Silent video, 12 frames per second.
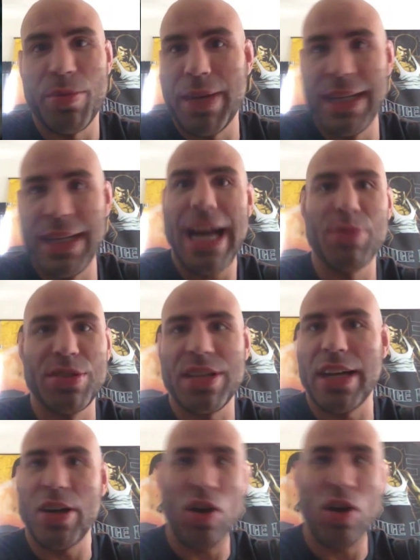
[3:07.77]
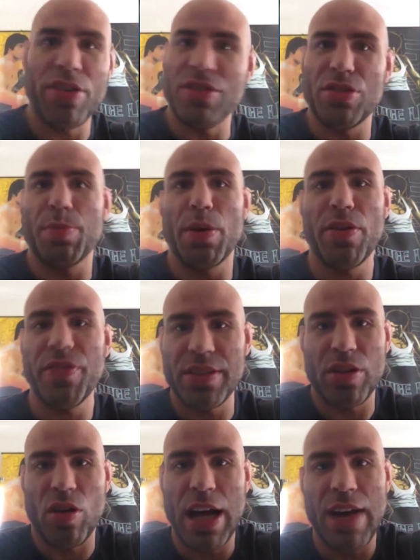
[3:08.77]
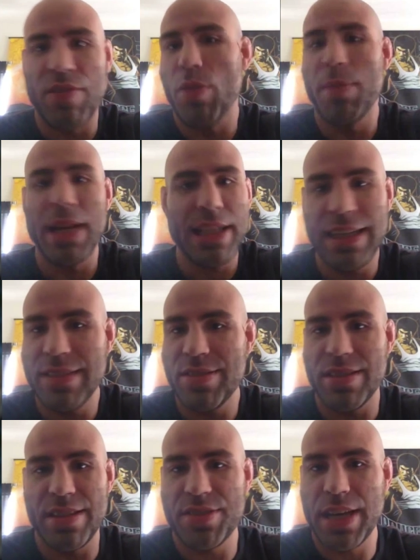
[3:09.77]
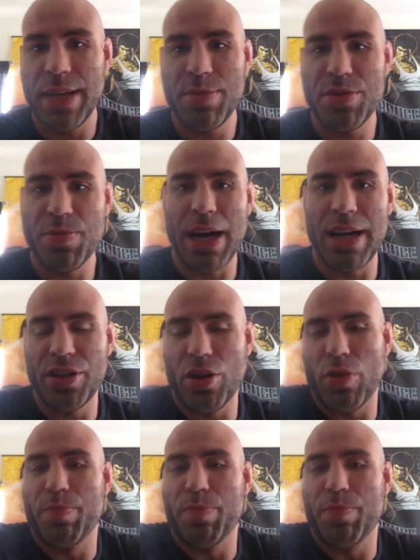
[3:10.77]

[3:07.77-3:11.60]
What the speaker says: So my dad was like, "Oh, this is perfect. I'll have all my kids in the same spot."